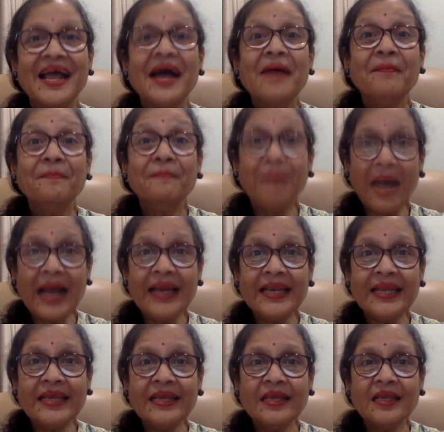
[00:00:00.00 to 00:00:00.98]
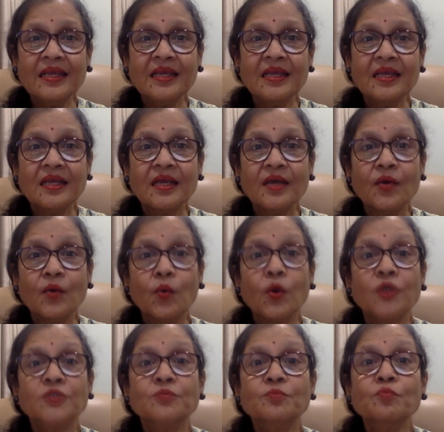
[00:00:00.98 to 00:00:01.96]
Bali
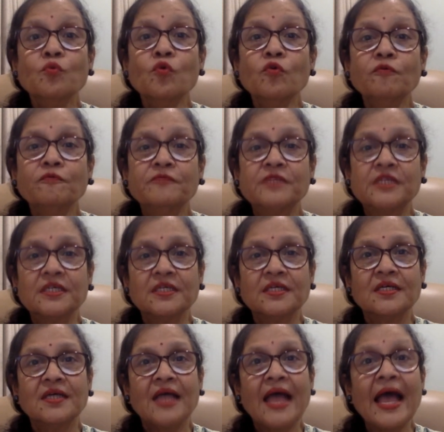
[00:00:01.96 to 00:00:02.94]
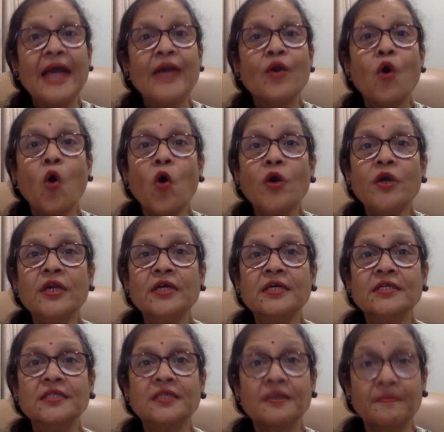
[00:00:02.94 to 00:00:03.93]
was moved and
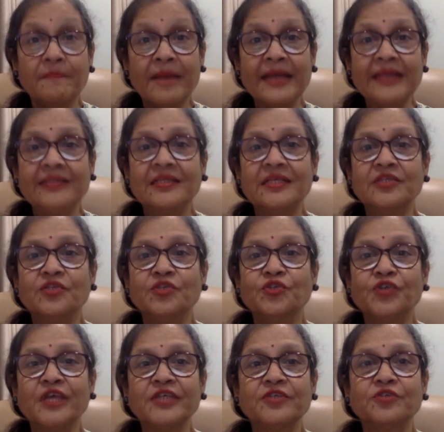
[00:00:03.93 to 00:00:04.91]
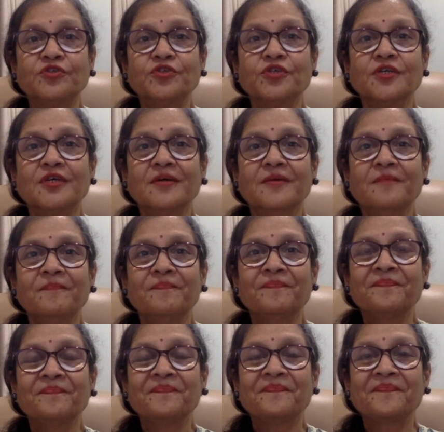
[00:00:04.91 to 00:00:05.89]
honored by this gesture.
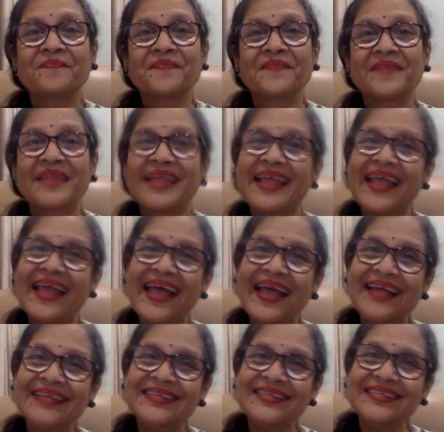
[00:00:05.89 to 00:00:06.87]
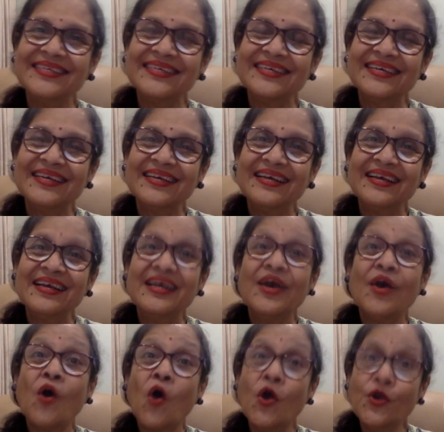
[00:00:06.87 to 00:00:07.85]
And
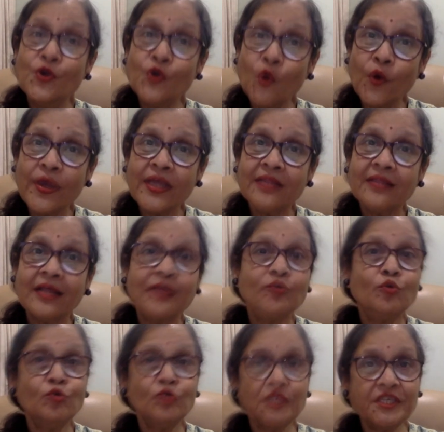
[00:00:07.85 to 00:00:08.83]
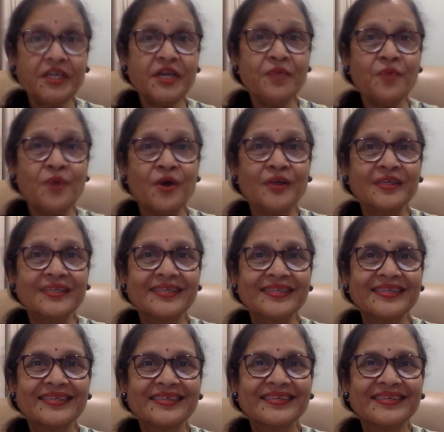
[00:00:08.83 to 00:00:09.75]
on knowing that who she was,